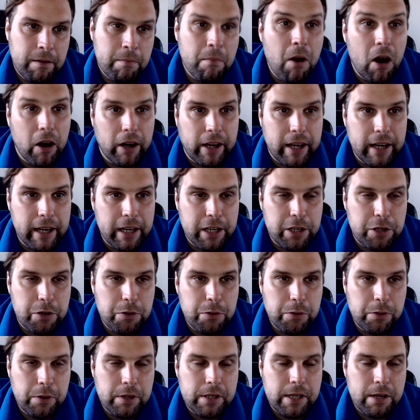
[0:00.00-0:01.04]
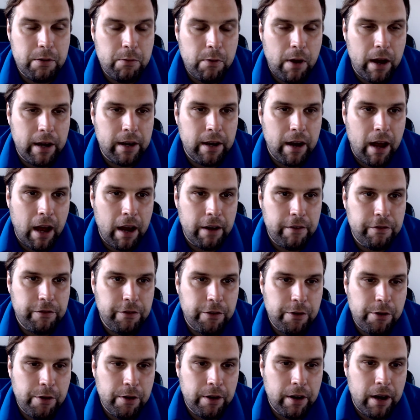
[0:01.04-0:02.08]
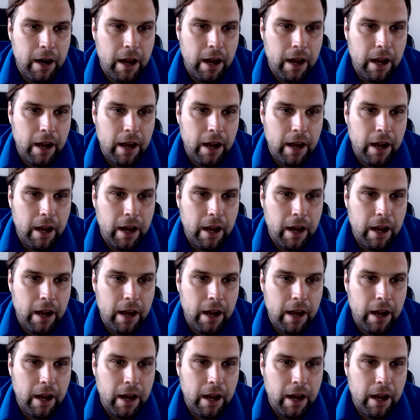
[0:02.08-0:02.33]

marketing tools and whatnot for